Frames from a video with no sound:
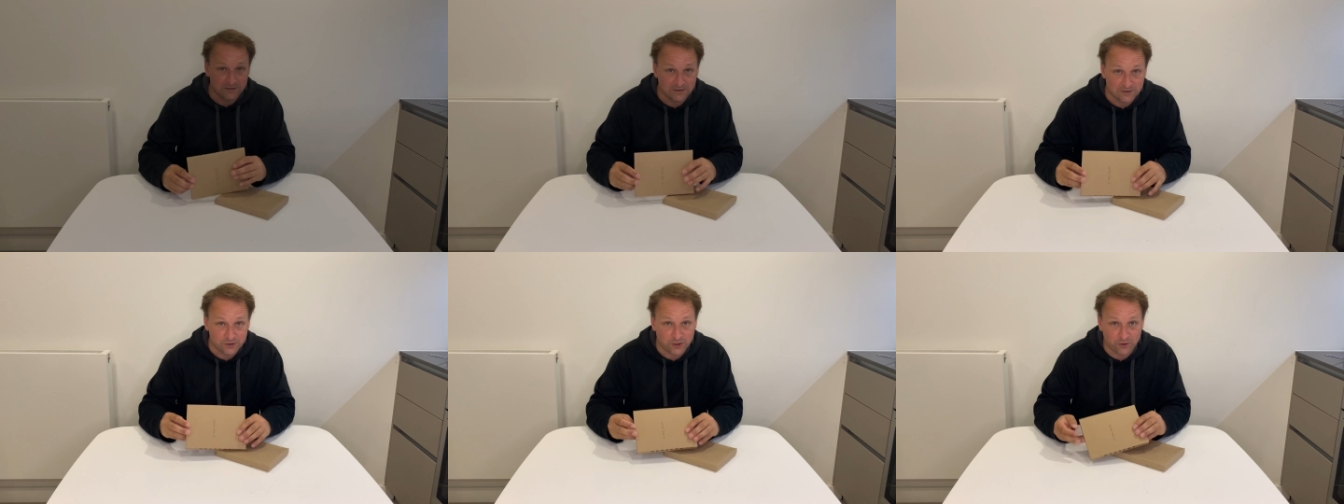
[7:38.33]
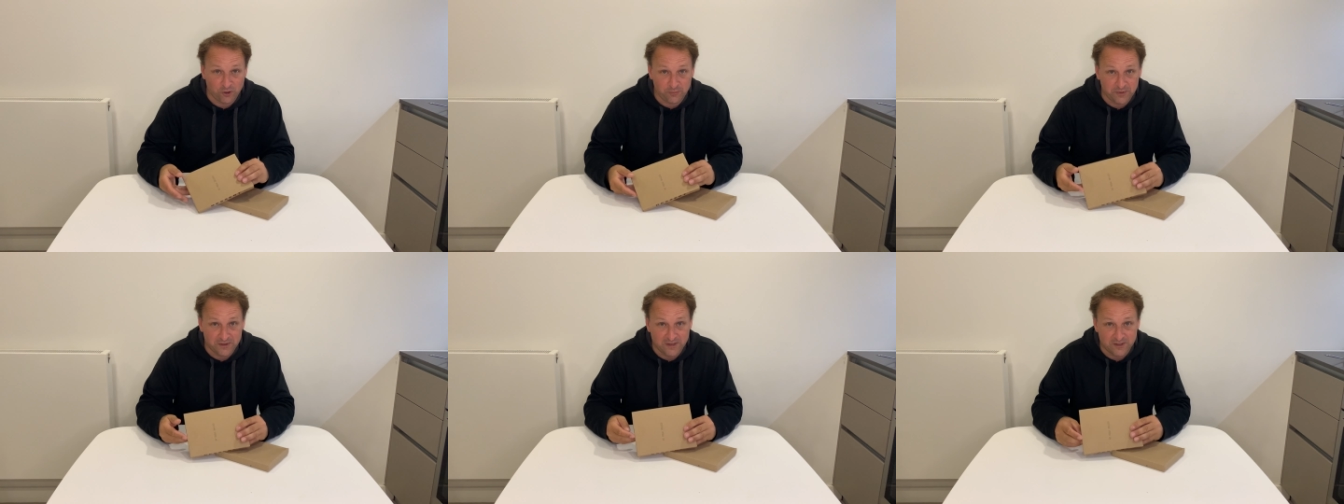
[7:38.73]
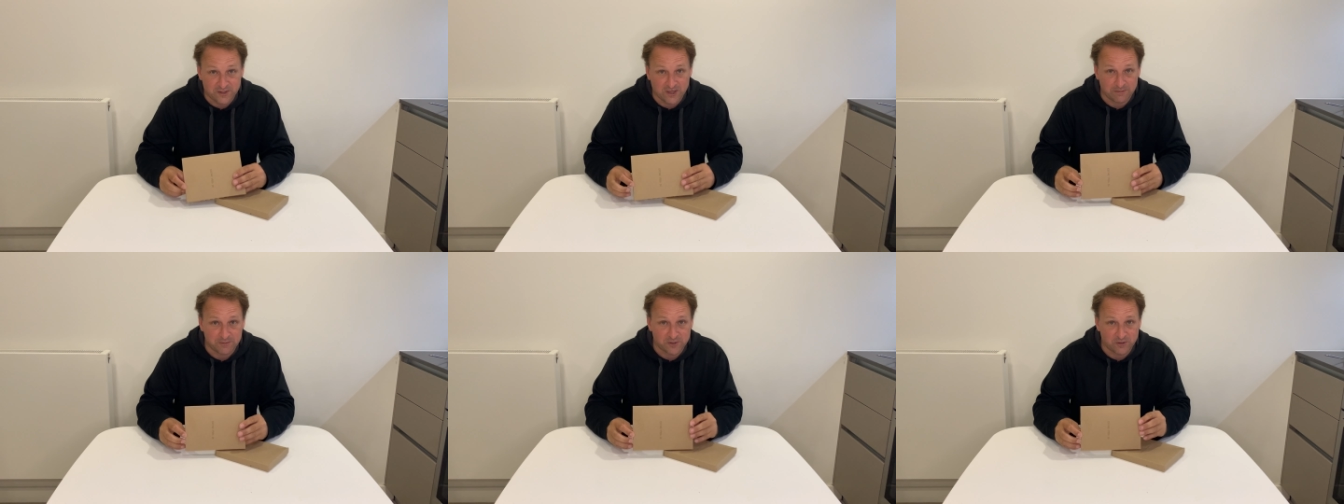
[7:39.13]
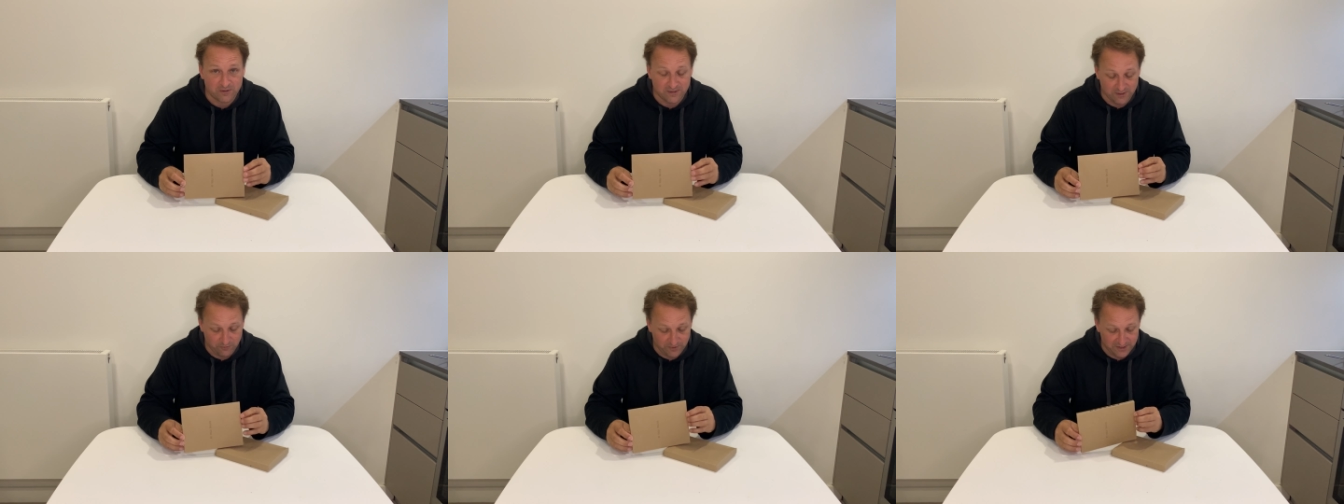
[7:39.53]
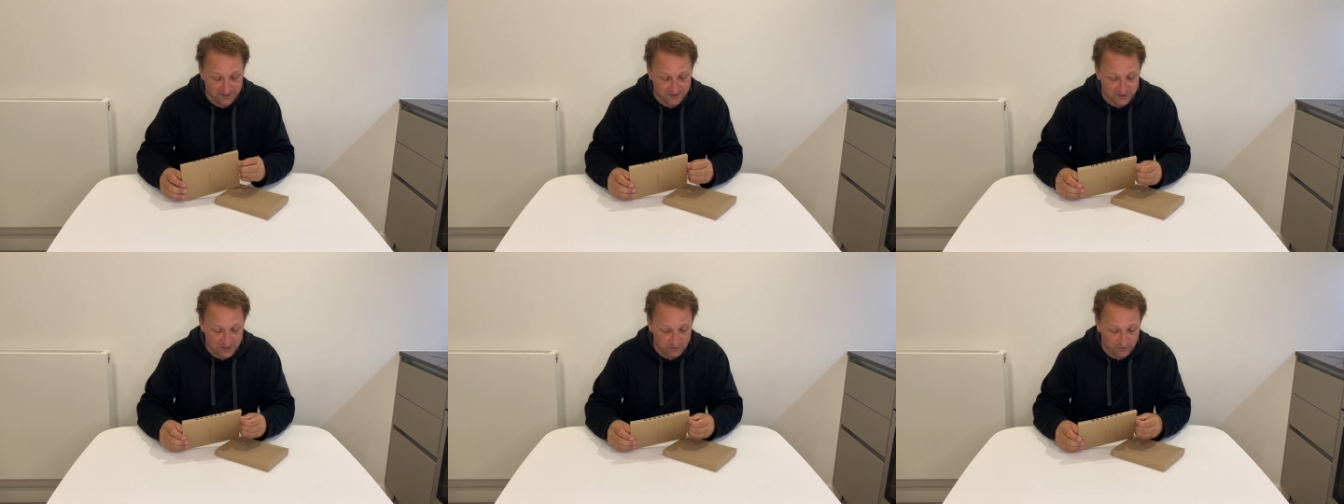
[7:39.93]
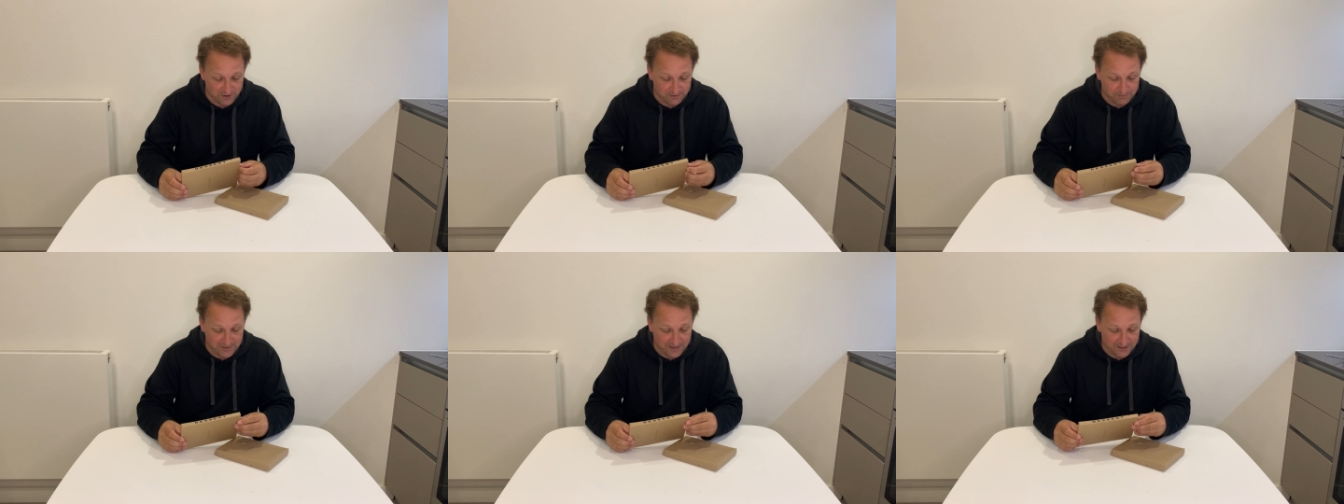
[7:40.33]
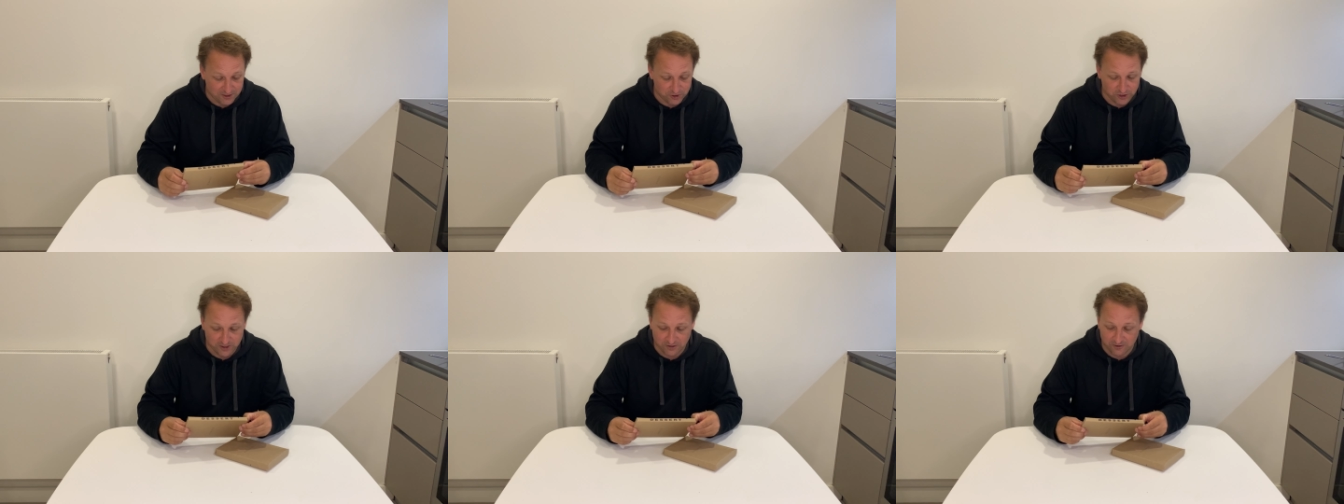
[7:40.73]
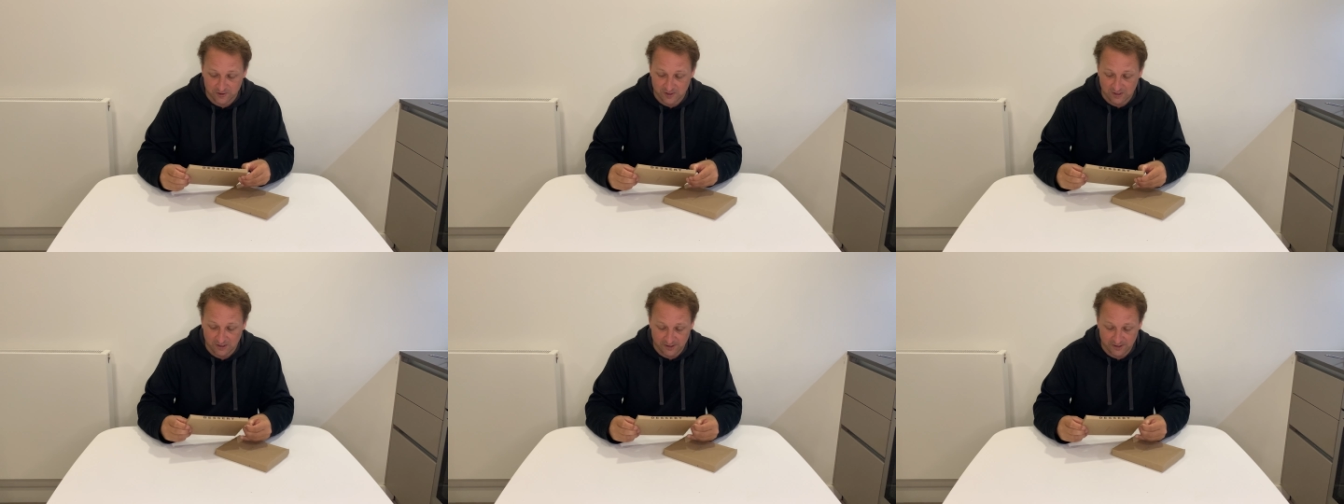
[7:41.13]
I should open these up so that we can see what the packaging looks like.